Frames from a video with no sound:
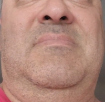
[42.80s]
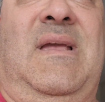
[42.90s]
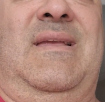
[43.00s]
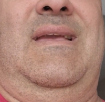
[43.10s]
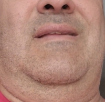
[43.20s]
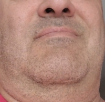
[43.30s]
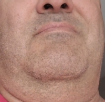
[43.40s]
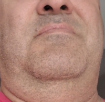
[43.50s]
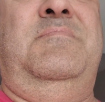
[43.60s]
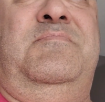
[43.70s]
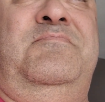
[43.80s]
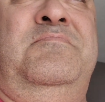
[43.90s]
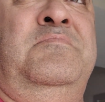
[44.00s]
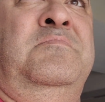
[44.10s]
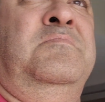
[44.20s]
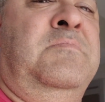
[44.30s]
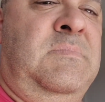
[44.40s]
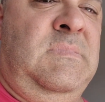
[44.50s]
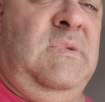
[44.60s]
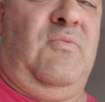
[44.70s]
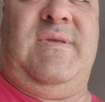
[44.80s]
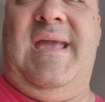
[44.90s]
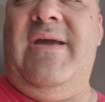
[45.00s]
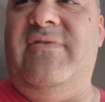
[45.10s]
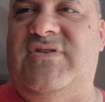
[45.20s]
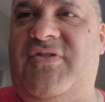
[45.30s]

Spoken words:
Again, when you average